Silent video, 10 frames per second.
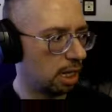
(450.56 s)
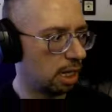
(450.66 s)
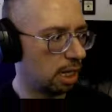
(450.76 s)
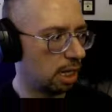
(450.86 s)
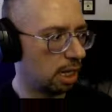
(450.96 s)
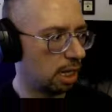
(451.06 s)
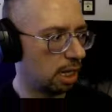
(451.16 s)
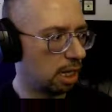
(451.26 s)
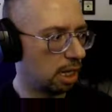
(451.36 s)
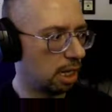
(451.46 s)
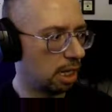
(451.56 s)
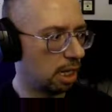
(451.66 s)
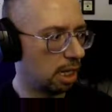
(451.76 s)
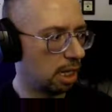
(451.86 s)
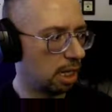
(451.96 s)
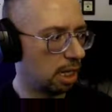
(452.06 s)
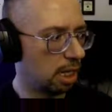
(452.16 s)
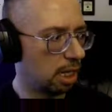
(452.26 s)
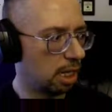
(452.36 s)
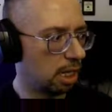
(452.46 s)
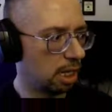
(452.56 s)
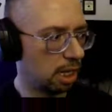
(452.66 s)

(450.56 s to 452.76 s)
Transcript: No one is speaking in this clip.